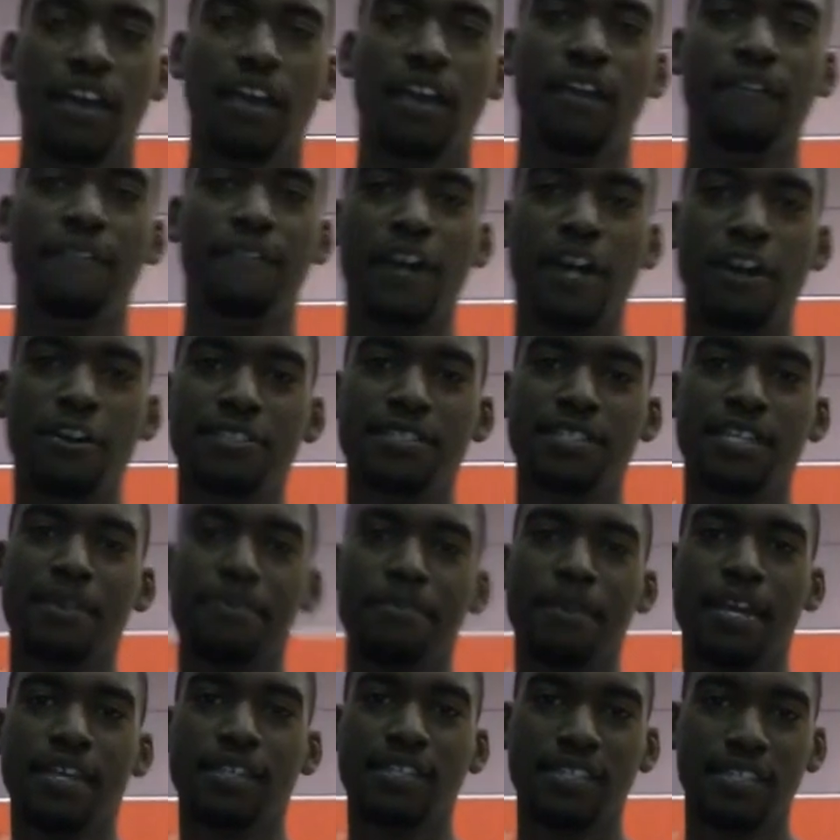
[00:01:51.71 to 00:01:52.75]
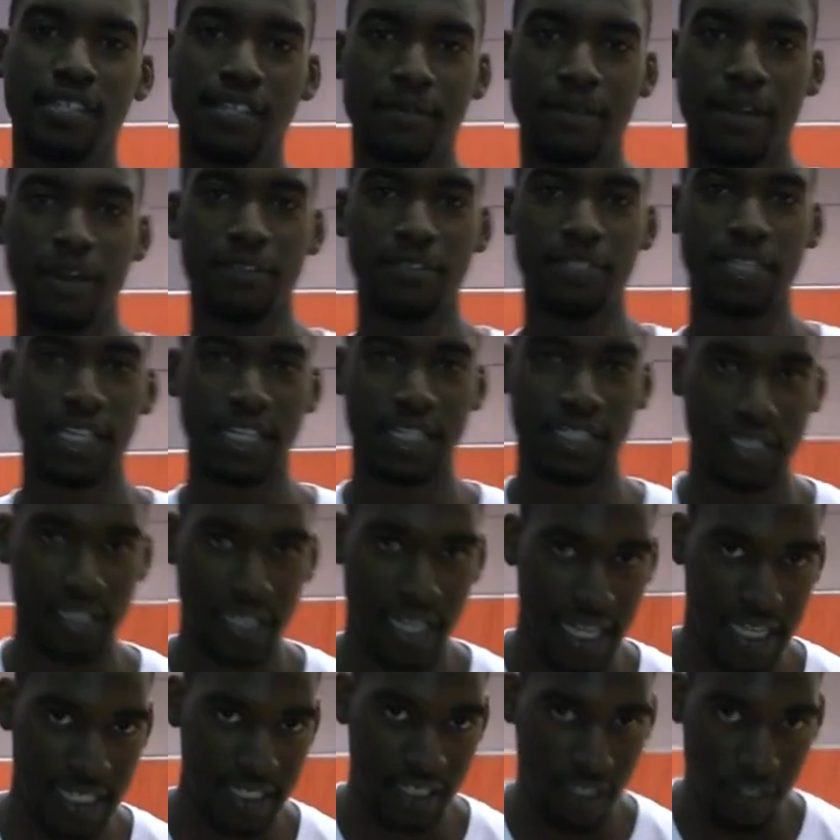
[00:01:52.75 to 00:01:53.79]
If I was an NBA team, I would take a
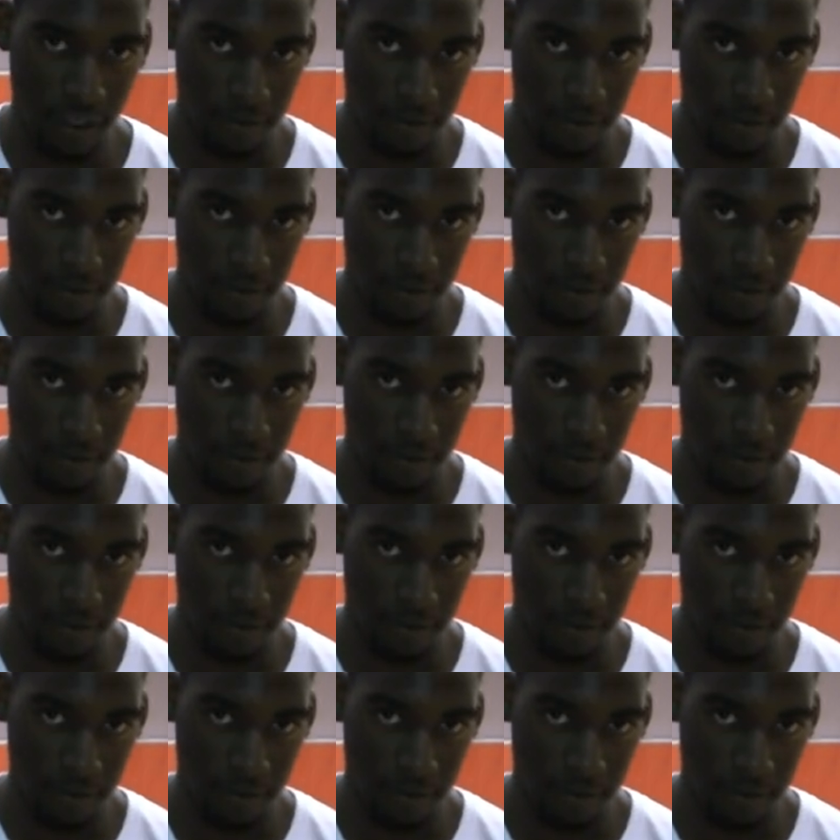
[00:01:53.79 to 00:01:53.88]
chance